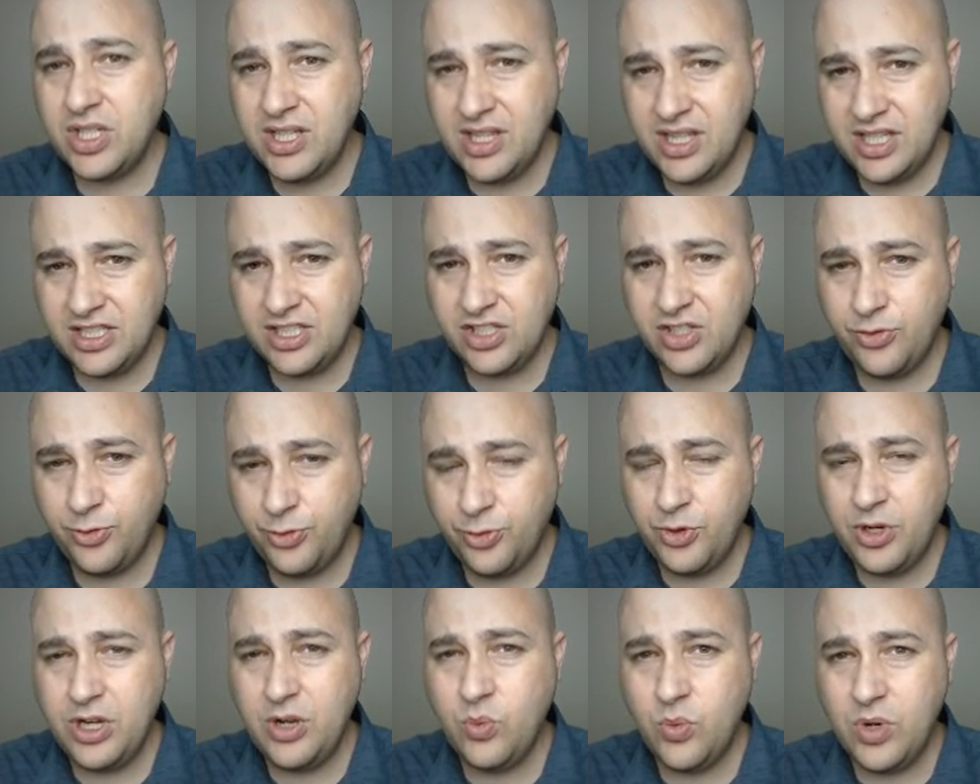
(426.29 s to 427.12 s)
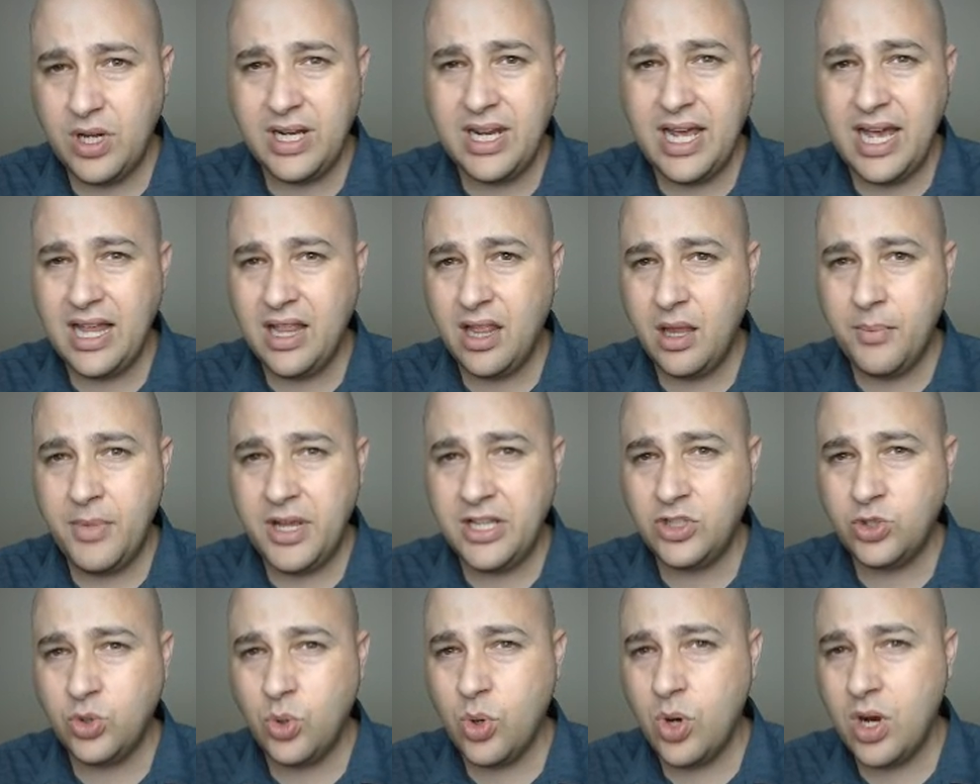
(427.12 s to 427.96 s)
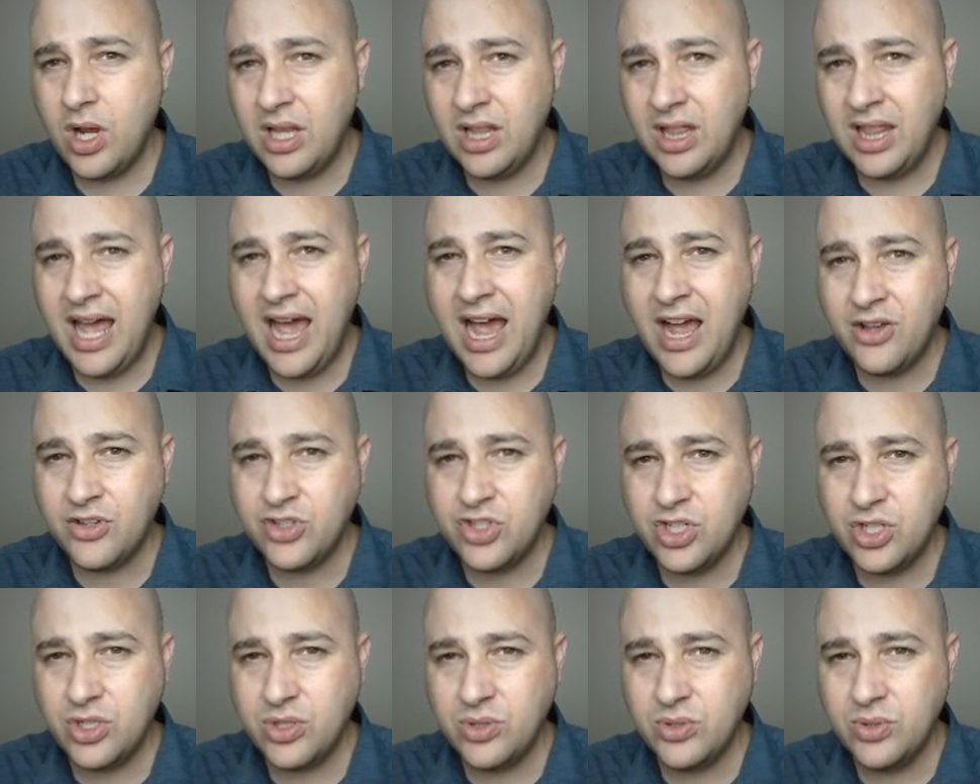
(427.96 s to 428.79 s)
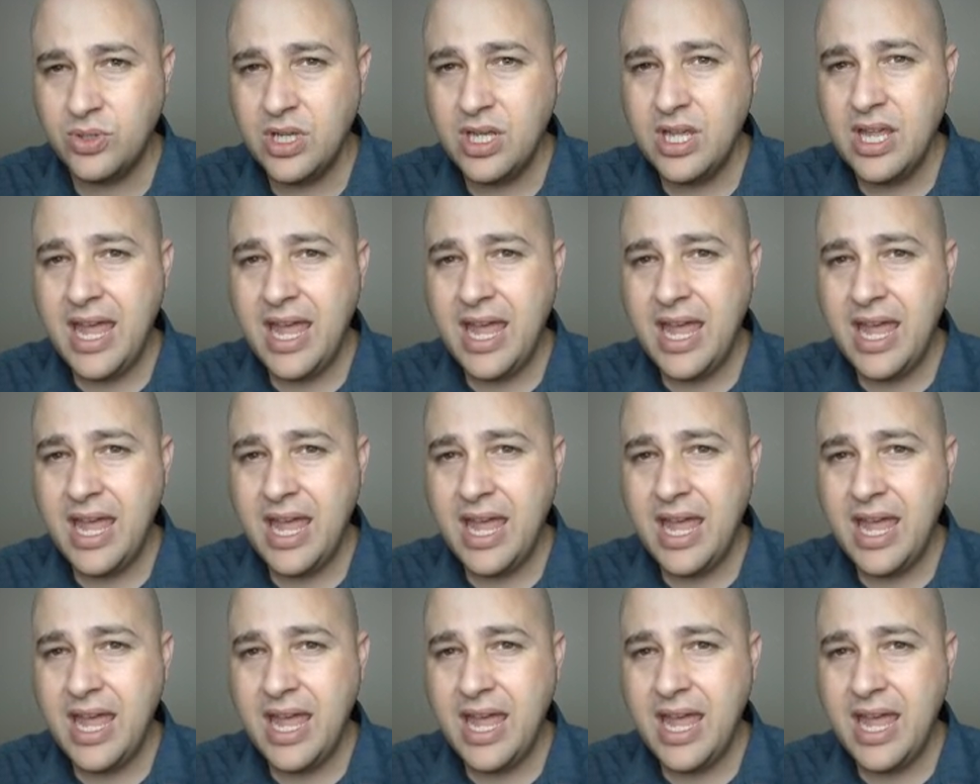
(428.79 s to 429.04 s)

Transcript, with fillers: this free one, Elementor, allows you